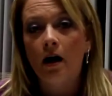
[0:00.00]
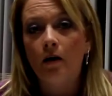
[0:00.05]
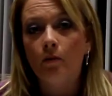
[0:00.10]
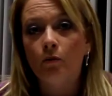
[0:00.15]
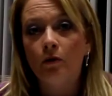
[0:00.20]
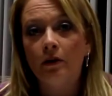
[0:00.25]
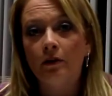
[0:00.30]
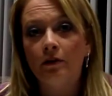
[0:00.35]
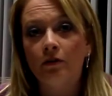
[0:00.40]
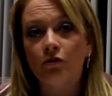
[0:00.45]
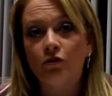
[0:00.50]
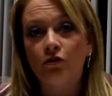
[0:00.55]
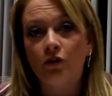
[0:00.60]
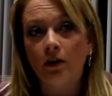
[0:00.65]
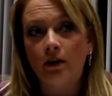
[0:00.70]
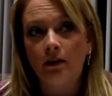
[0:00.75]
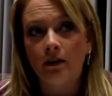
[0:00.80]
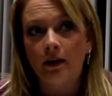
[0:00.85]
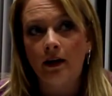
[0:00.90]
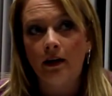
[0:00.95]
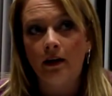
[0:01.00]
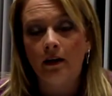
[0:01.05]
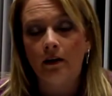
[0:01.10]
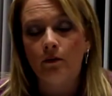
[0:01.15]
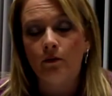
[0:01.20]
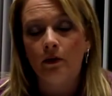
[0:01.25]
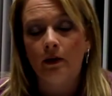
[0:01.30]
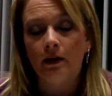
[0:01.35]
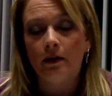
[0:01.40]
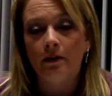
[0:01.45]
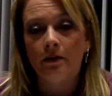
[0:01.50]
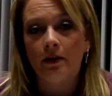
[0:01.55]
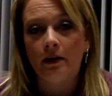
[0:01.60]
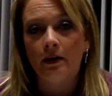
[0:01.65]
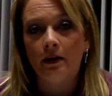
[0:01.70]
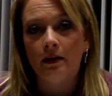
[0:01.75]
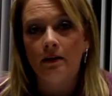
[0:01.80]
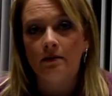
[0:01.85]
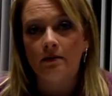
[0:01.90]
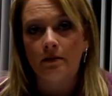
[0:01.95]
where they're struggling, and what they
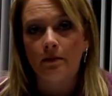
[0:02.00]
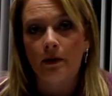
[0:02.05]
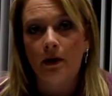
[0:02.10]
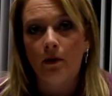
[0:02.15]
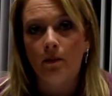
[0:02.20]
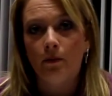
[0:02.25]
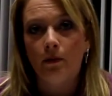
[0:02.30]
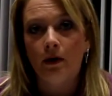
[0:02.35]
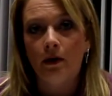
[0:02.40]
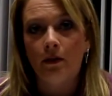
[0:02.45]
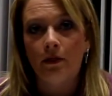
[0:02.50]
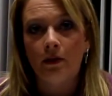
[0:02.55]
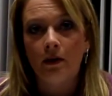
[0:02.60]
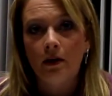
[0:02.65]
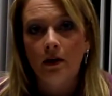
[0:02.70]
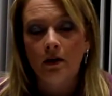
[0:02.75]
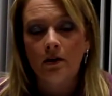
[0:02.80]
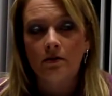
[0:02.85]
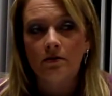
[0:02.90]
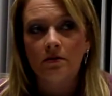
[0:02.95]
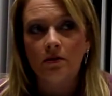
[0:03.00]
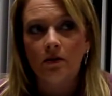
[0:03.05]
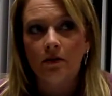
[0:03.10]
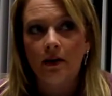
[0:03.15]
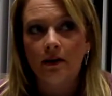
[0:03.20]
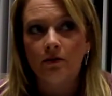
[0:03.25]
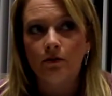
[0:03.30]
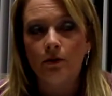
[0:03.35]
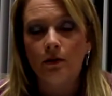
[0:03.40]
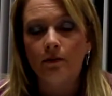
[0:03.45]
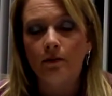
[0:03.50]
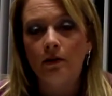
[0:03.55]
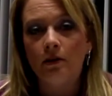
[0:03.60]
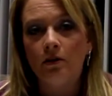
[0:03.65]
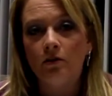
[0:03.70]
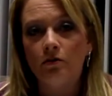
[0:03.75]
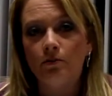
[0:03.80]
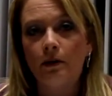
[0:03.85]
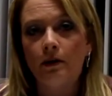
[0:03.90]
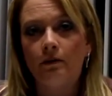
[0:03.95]
need some help with. So that's where I'm going to
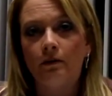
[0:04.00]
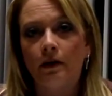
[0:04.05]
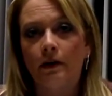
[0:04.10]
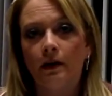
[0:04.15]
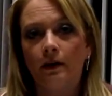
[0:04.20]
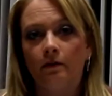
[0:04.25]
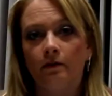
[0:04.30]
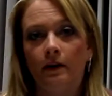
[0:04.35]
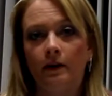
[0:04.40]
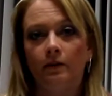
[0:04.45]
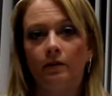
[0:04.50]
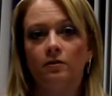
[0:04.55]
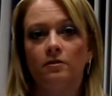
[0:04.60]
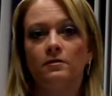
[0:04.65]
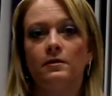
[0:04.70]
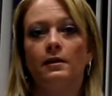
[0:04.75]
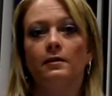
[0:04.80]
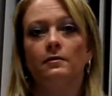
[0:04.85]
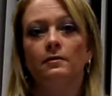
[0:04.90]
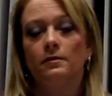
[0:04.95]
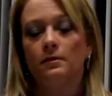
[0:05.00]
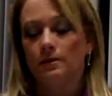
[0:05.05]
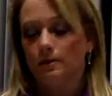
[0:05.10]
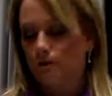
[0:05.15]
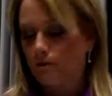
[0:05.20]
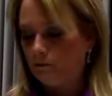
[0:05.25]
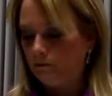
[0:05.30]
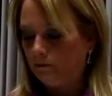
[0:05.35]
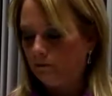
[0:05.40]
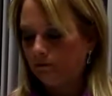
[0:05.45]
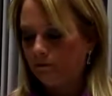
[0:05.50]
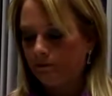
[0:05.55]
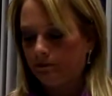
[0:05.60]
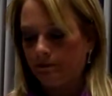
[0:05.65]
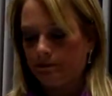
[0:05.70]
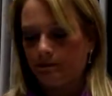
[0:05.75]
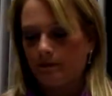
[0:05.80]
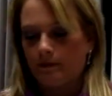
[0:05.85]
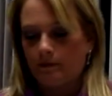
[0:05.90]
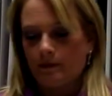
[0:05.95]
use my running records next.
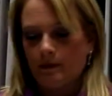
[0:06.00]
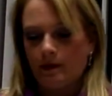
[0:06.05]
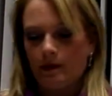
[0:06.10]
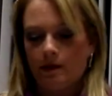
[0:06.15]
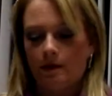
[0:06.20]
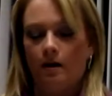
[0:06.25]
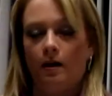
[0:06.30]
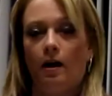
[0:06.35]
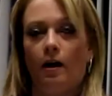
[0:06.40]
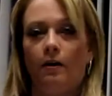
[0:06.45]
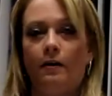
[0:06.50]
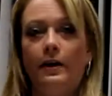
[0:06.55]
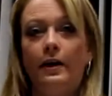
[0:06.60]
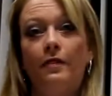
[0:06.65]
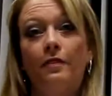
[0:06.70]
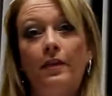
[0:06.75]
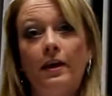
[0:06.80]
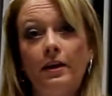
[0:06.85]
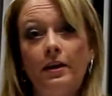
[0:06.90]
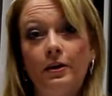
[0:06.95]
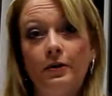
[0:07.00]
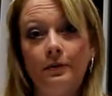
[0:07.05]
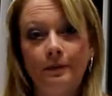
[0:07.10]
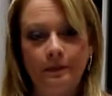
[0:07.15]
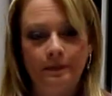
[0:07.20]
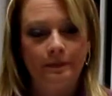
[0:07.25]
All right, thank you.